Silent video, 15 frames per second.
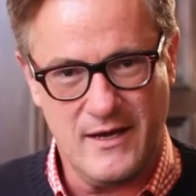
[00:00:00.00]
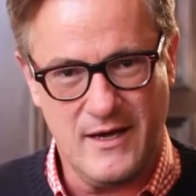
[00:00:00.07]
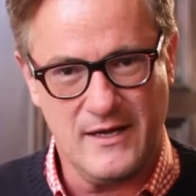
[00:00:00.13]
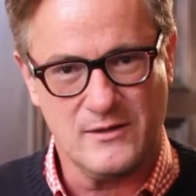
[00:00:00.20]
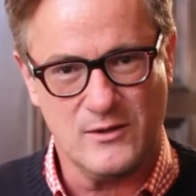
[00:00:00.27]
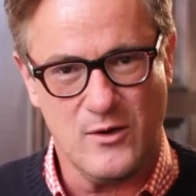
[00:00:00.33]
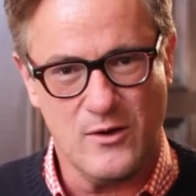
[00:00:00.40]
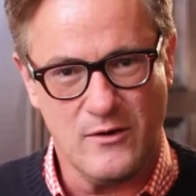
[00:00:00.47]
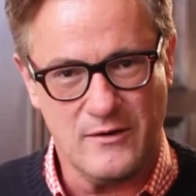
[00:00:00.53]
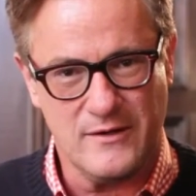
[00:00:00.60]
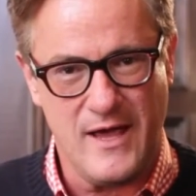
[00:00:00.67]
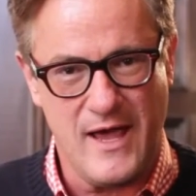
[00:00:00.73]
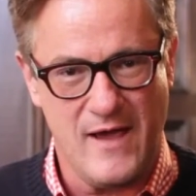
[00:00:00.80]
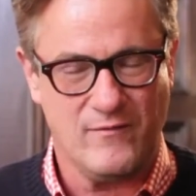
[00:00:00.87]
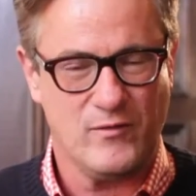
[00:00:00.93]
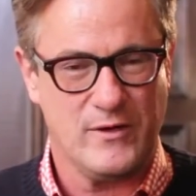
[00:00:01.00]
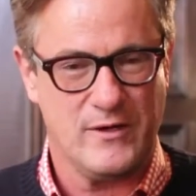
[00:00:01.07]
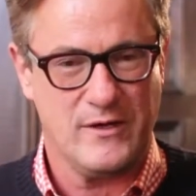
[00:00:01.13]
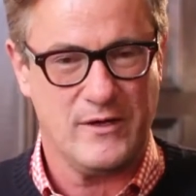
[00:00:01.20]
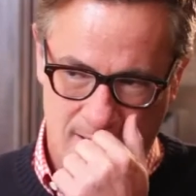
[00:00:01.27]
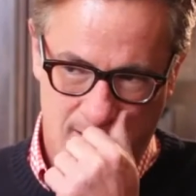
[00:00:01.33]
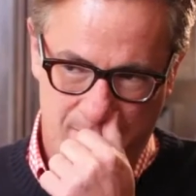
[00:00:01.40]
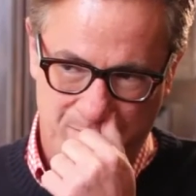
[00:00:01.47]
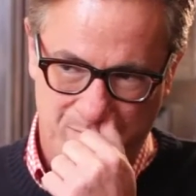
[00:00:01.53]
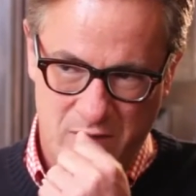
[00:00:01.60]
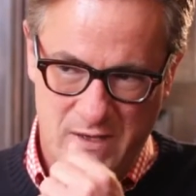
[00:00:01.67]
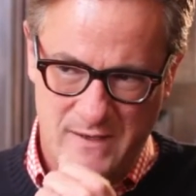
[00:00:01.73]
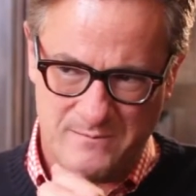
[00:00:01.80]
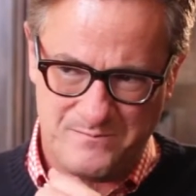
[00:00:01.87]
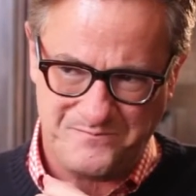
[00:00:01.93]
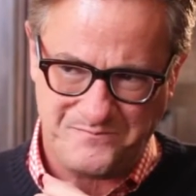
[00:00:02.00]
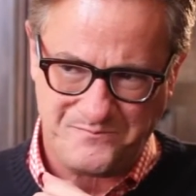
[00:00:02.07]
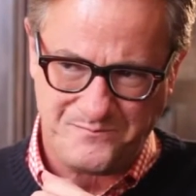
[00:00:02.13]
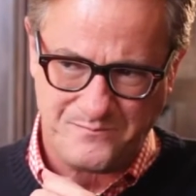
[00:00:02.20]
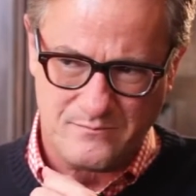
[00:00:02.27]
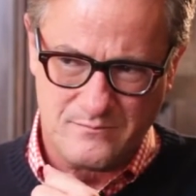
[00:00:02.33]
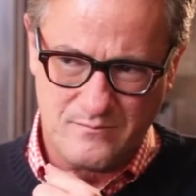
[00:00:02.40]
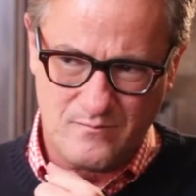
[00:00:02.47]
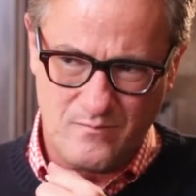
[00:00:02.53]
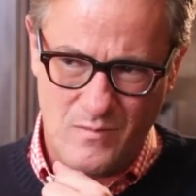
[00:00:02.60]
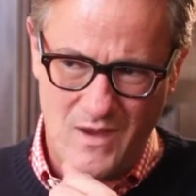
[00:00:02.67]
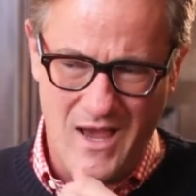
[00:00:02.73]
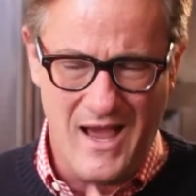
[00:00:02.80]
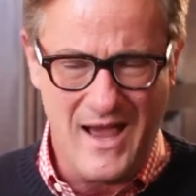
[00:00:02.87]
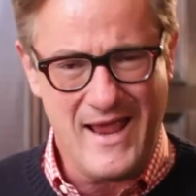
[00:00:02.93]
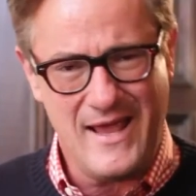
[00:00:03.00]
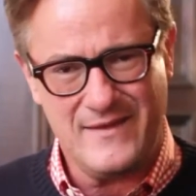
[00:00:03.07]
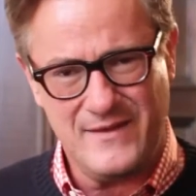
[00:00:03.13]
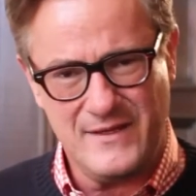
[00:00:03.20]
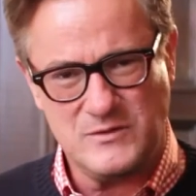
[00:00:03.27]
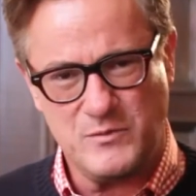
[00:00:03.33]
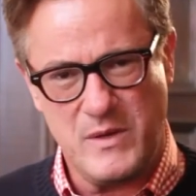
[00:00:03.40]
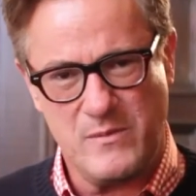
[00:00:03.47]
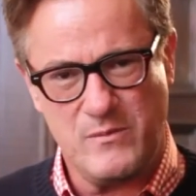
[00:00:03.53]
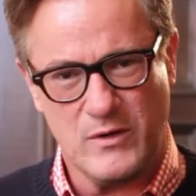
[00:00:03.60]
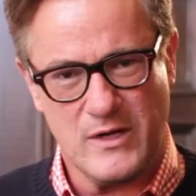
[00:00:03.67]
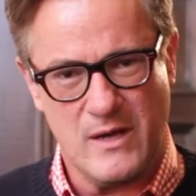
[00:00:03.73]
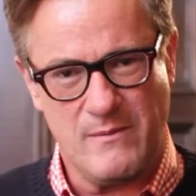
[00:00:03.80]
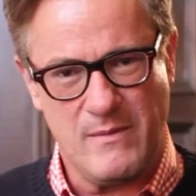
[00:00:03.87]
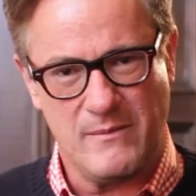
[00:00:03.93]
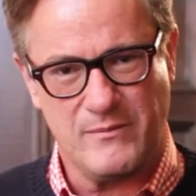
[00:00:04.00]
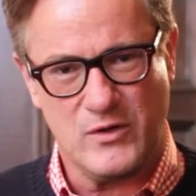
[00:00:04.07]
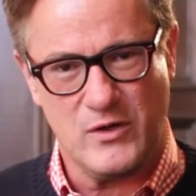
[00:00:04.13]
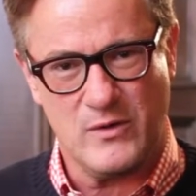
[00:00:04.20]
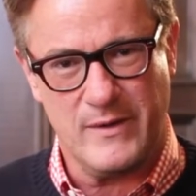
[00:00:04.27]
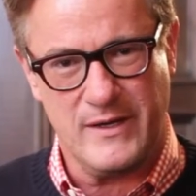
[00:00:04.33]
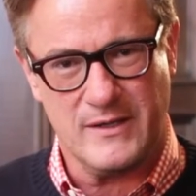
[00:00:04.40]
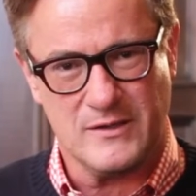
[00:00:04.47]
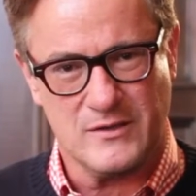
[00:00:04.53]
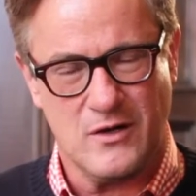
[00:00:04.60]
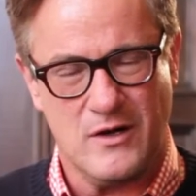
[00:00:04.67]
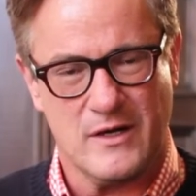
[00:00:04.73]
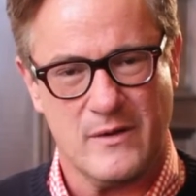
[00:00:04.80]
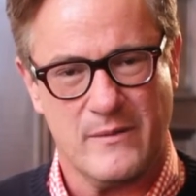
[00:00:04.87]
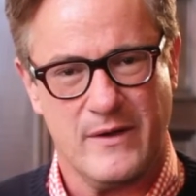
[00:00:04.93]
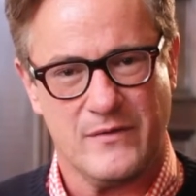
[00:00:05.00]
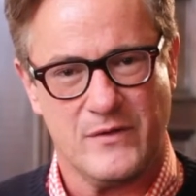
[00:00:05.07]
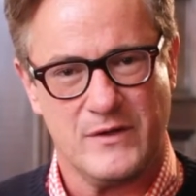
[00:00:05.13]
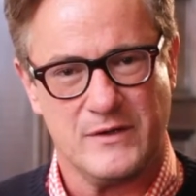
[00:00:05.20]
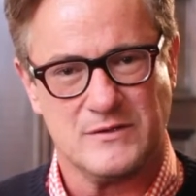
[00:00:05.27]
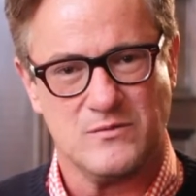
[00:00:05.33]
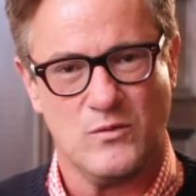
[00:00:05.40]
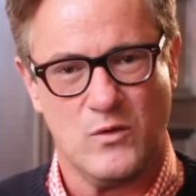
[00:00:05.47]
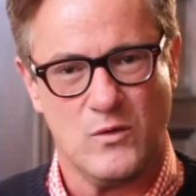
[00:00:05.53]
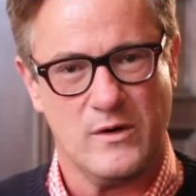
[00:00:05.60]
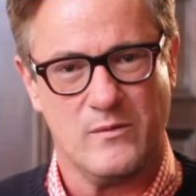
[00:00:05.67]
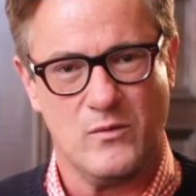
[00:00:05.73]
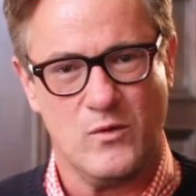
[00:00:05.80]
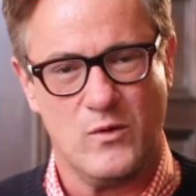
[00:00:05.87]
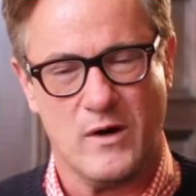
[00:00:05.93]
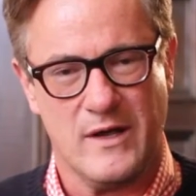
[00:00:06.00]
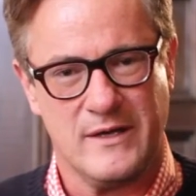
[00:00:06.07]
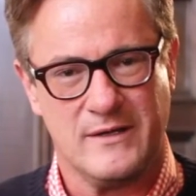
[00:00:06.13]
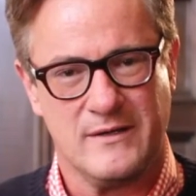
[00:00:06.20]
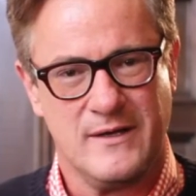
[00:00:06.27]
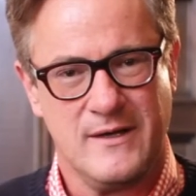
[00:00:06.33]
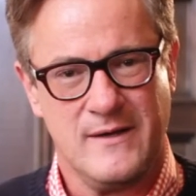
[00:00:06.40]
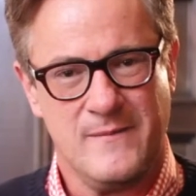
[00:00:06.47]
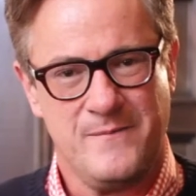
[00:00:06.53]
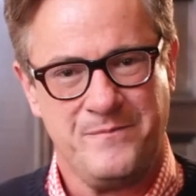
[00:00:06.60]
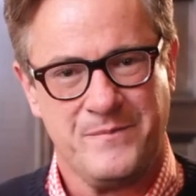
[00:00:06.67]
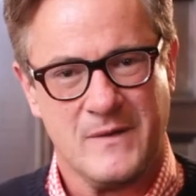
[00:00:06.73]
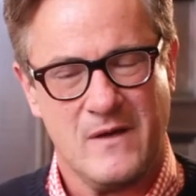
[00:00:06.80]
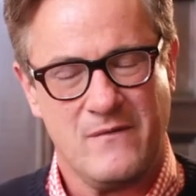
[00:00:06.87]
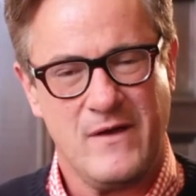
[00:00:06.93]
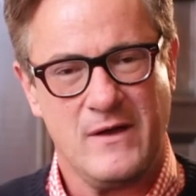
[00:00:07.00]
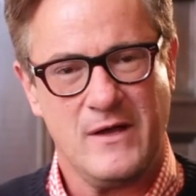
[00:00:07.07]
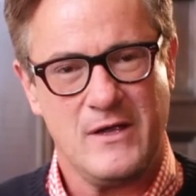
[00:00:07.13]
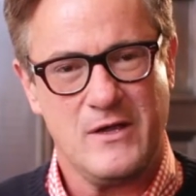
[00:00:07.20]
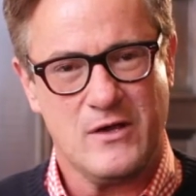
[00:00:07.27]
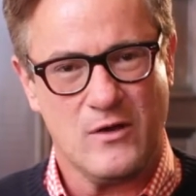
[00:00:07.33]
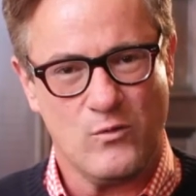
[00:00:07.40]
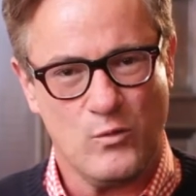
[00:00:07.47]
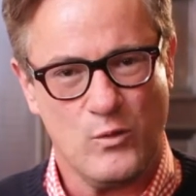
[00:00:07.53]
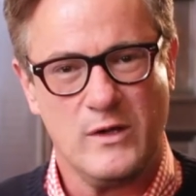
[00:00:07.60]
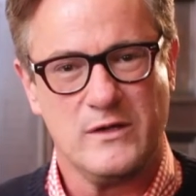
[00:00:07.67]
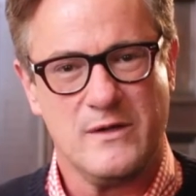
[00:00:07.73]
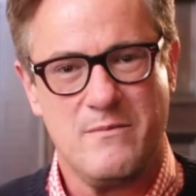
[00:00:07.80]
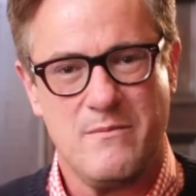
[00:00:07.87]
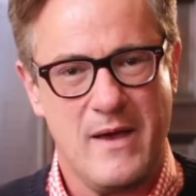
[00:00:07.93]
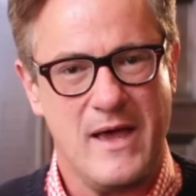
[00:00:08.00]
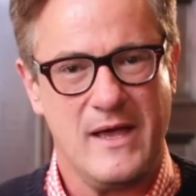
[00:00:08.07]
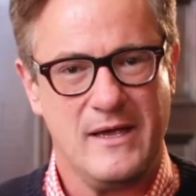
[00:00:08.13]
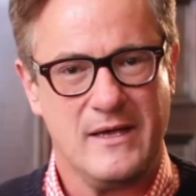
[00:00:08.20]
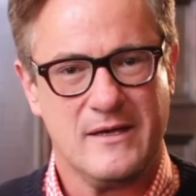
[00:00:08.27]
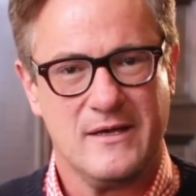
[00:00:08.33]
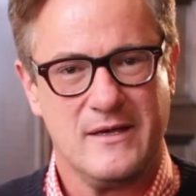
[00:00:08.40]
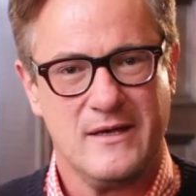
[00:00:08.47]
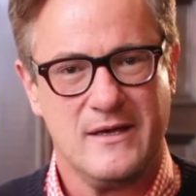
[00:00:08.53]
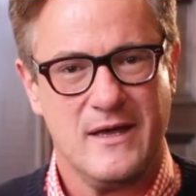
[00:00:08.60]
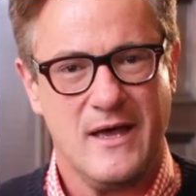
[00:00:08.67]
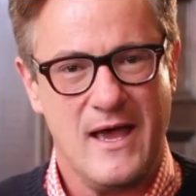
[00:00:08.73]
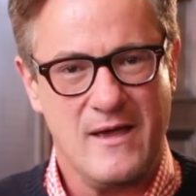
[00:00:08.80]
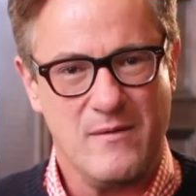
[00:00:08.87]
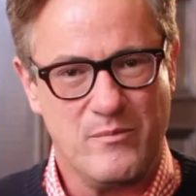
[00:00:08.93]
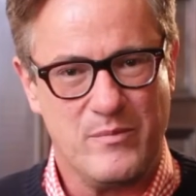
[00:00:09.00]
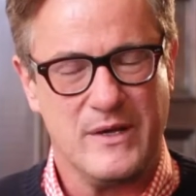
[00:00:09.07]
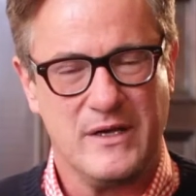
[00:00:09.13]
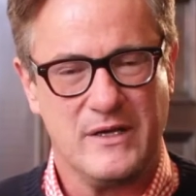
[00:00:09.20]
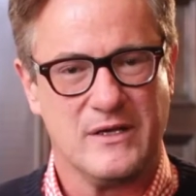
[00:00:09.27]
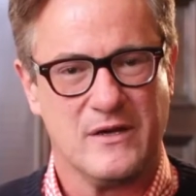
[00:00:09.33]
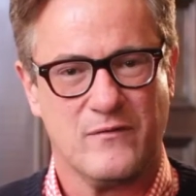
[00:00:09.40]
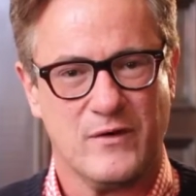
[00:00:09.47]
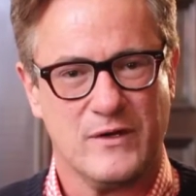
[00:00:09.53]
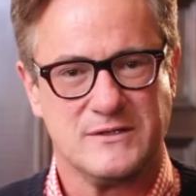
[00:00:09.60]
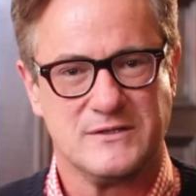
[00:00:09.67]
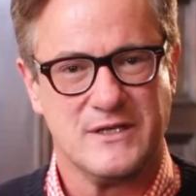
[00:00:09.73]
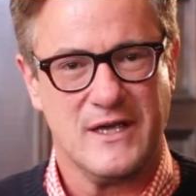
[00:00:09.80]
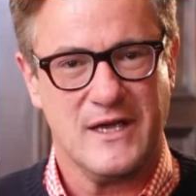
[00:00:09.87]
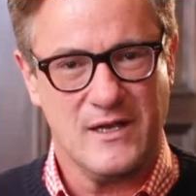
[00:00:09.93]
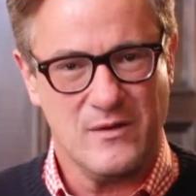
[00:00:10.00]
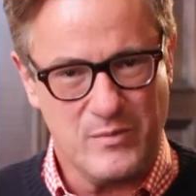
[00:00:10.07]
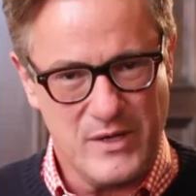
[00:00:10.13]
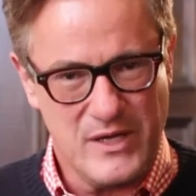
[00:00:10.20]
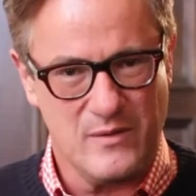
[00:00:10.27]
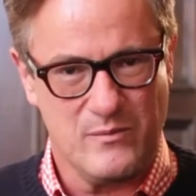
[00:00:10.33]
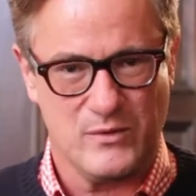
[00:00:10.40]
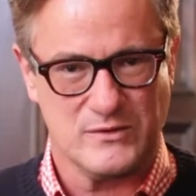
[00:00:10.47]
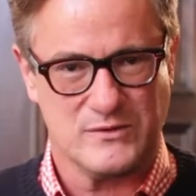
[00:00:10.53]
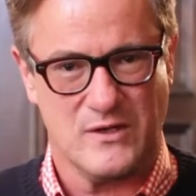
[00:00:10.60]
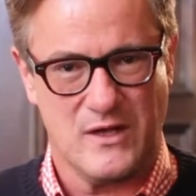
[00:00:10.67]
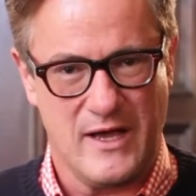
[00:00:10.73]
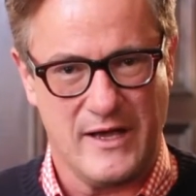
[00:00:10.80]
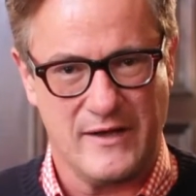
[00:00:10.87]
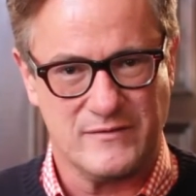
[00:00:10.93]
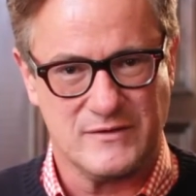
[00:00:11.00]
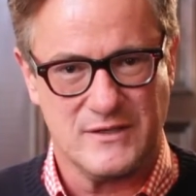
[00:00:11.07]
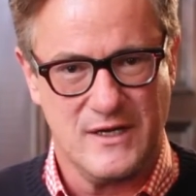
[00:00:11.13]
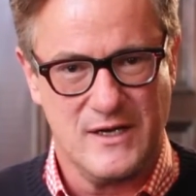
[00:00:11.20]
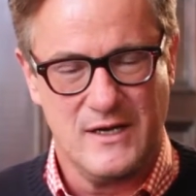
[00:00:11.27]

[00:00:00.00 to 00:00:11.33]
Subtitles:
I learned after getting that I had these people come up to me and talk about this more and more, and I found out you can really make a big difference in people's lives